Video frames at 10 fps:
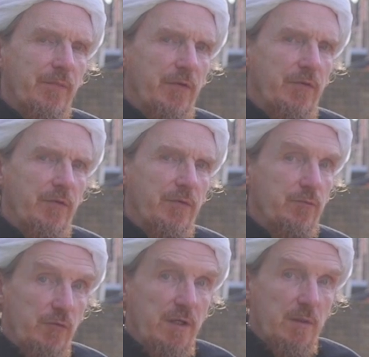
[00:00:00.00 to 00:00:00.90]
This is
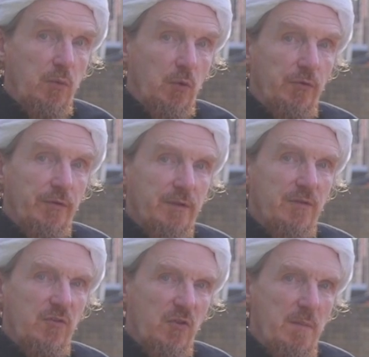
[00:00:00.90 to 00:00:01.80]
really important
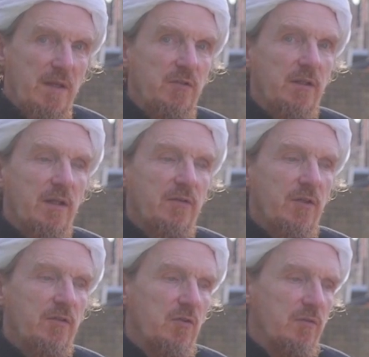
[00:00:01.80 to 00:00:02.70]
in cementing their
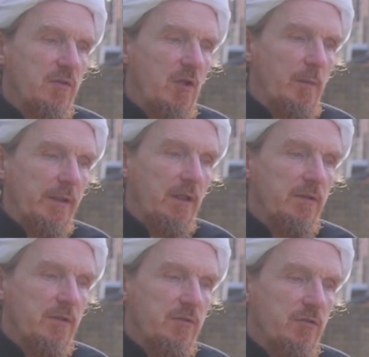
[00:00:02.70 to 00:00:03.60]
sense of Islamic
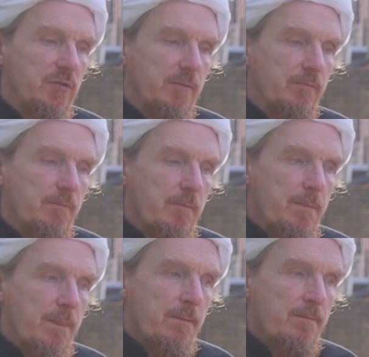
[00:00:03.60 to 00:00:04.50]
identity.
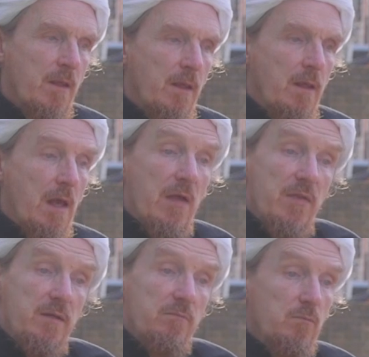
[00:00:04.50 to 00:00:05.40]
And
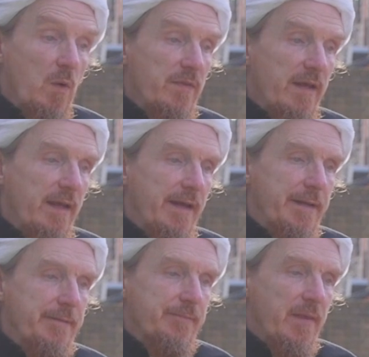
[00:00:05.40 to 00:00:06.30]
then, when they
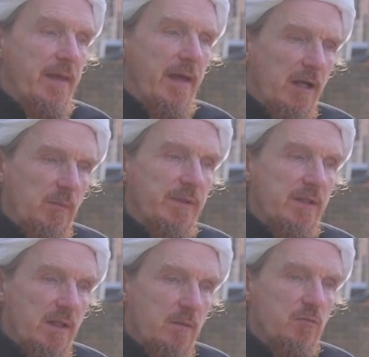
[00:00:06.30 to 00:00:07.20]
can,
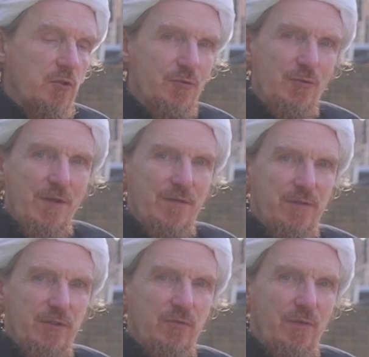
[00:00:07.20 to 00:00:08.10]
helping them to do their
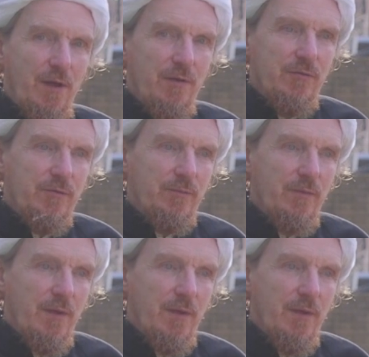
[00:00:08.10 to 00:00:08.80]
first fast,